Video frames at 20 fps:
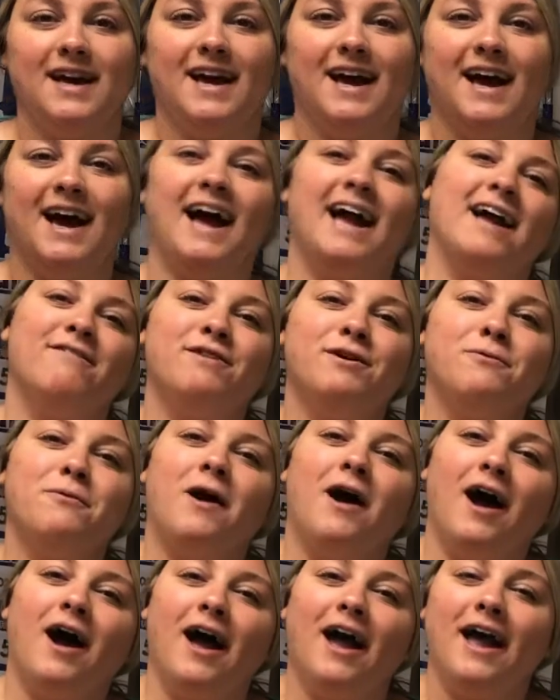Hi
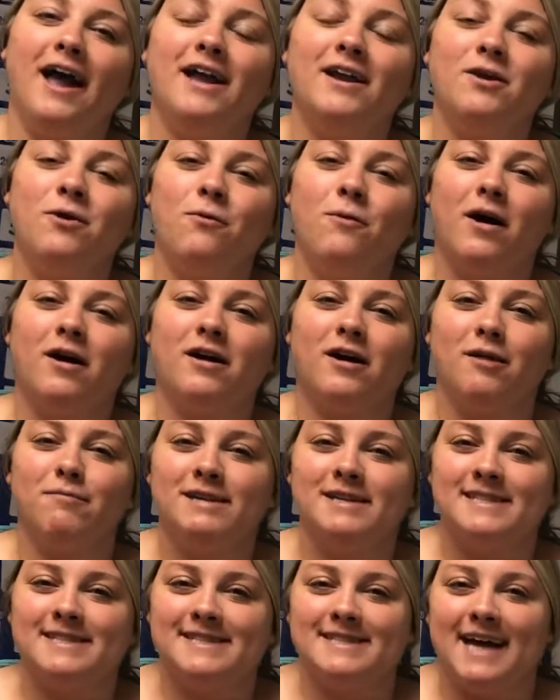everyone, welcome to
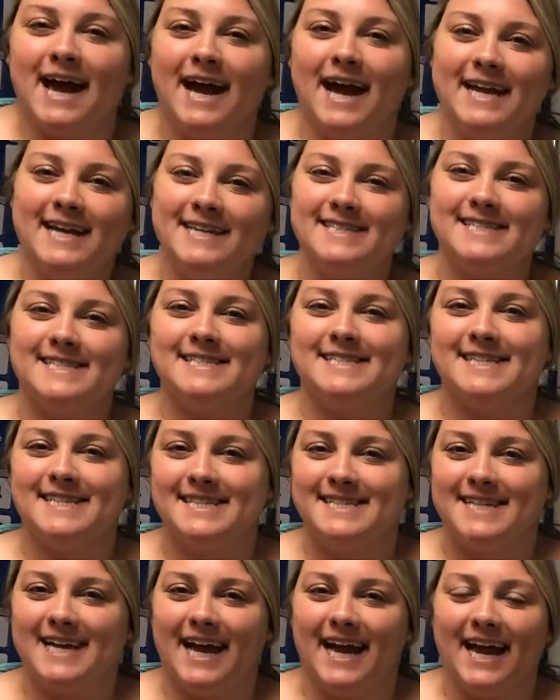science
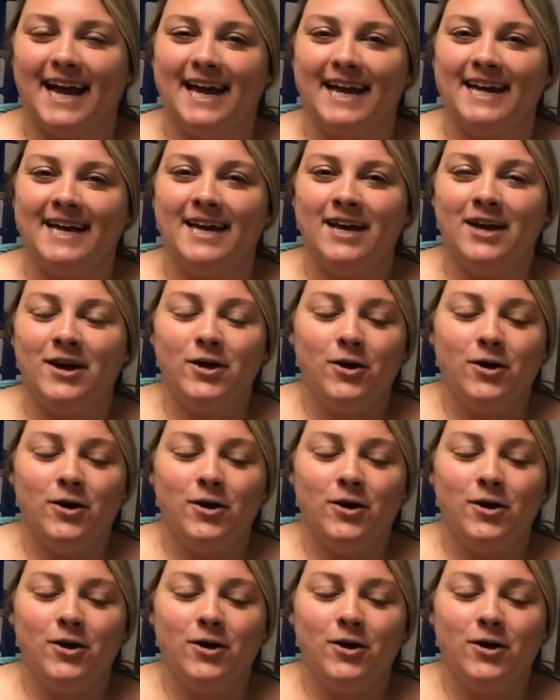today.